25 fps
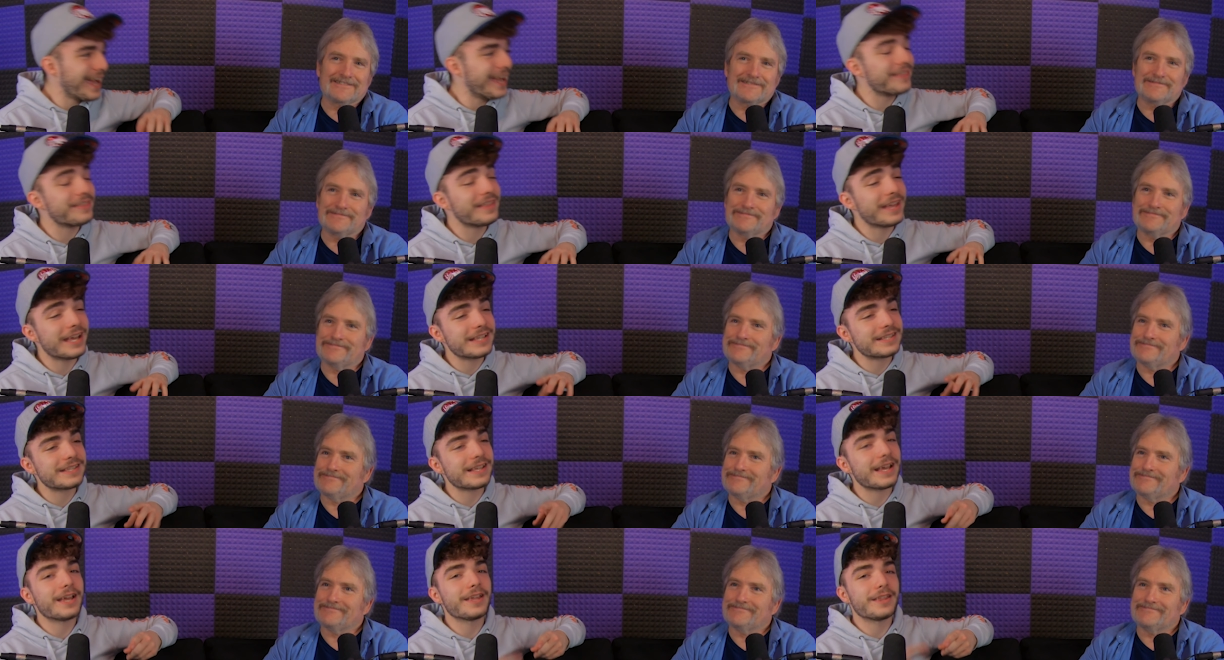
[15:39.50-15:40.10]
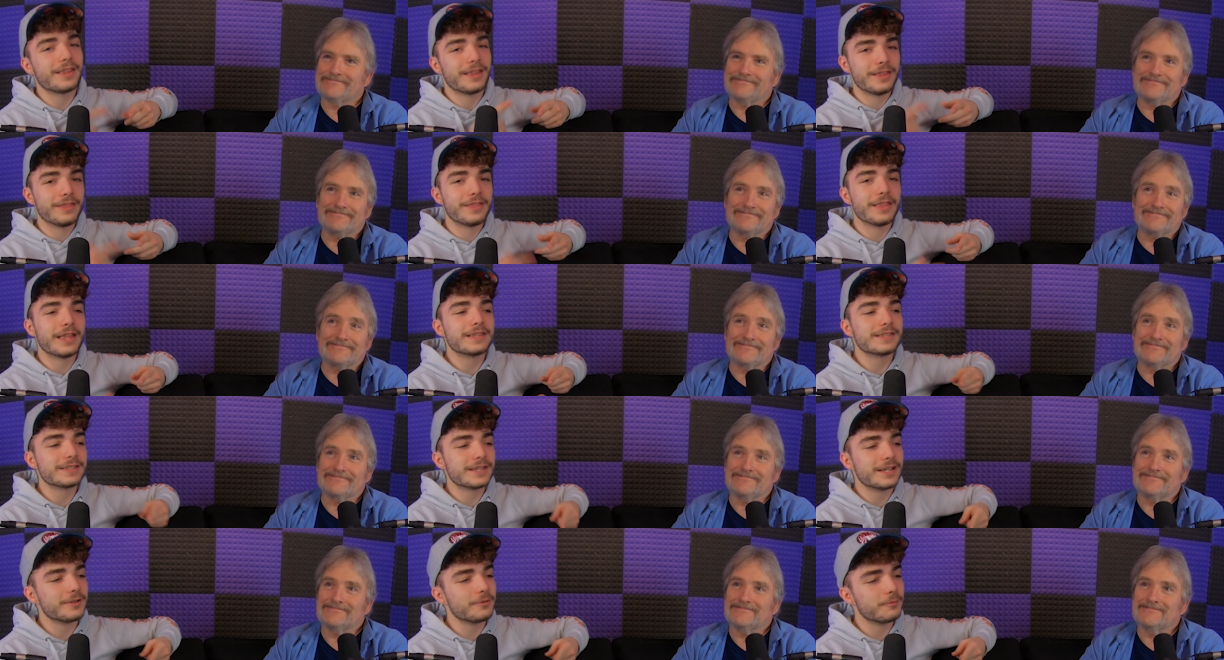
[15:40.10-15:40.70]
Speaker 1: and that's I,
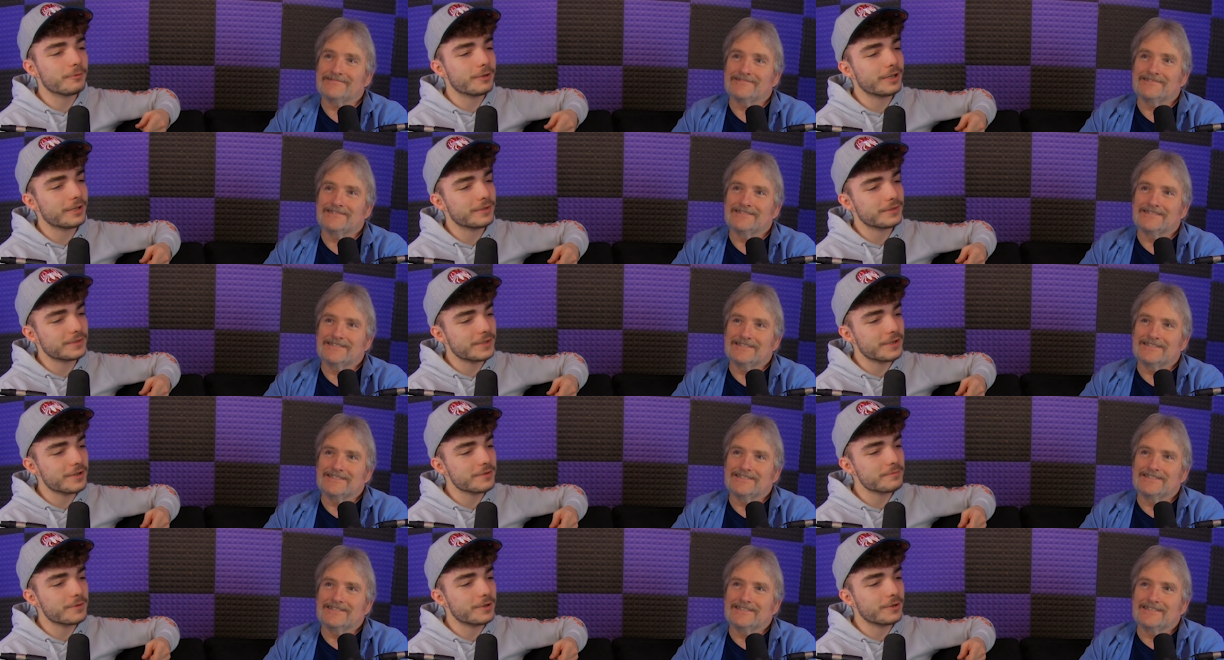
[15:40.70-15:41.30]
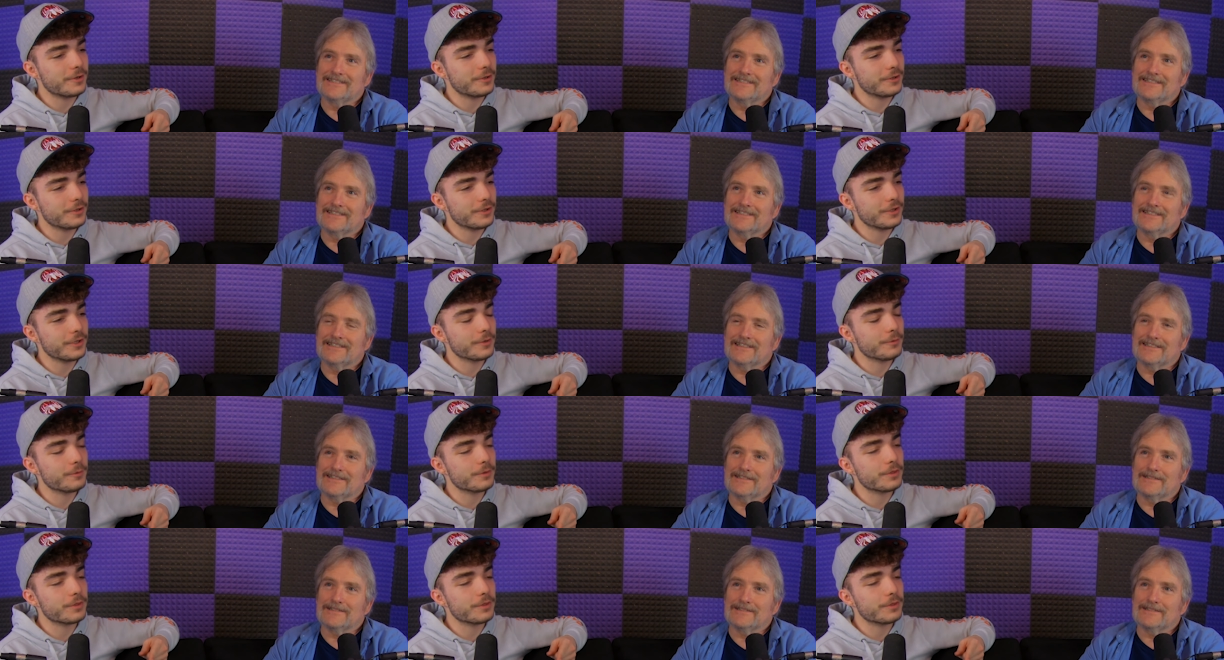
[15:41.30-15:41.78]
and that's kind of what I was talking about earlier